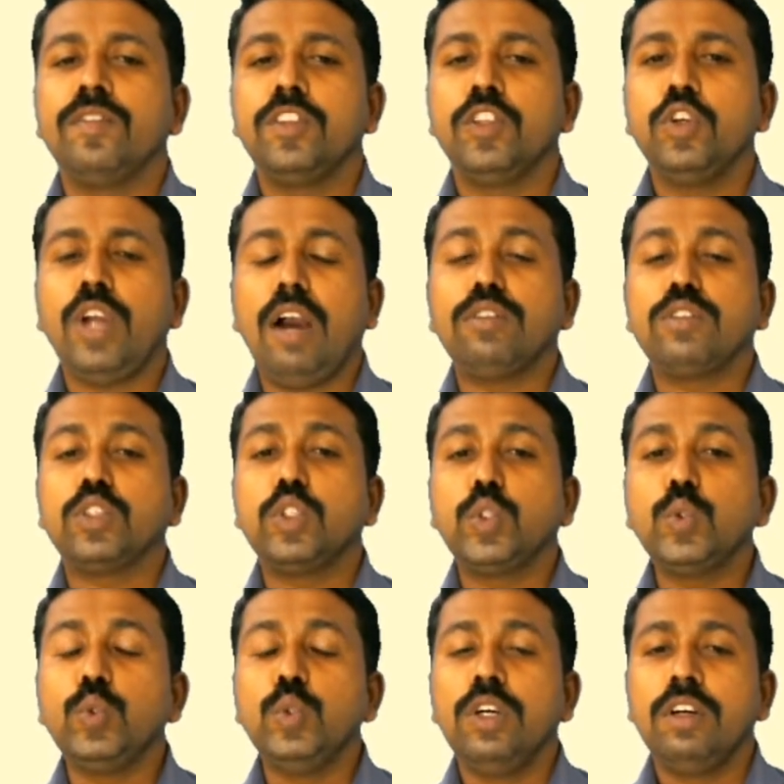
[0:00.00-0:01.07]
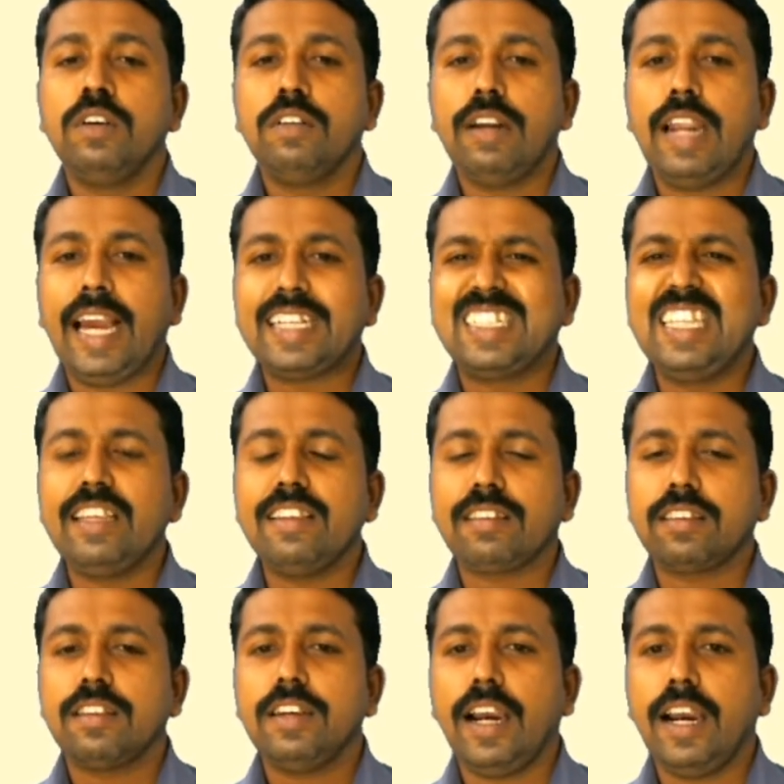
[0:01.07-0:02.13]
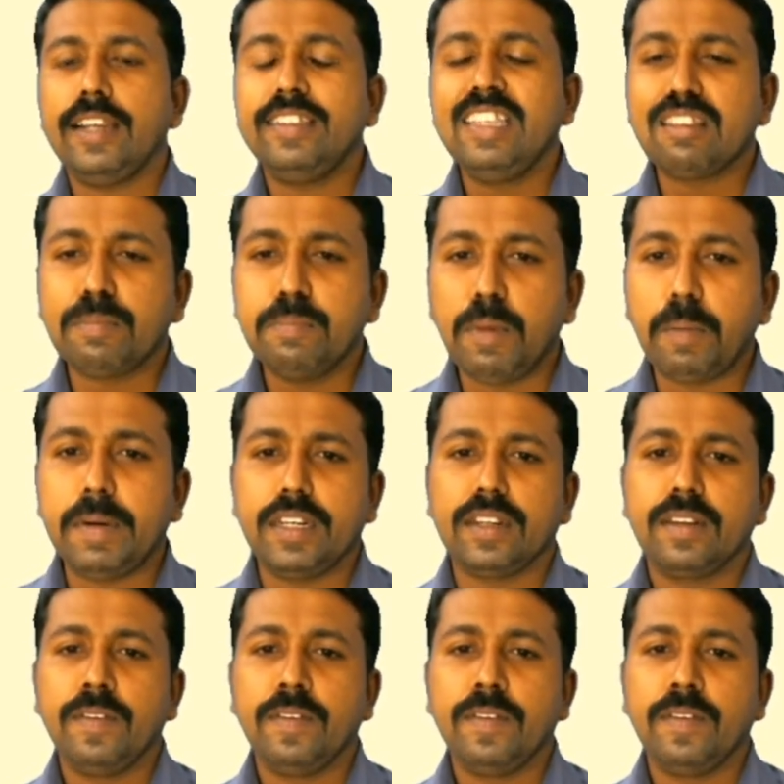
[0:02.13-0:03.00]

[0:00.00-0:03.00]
You have to do like this at this moment.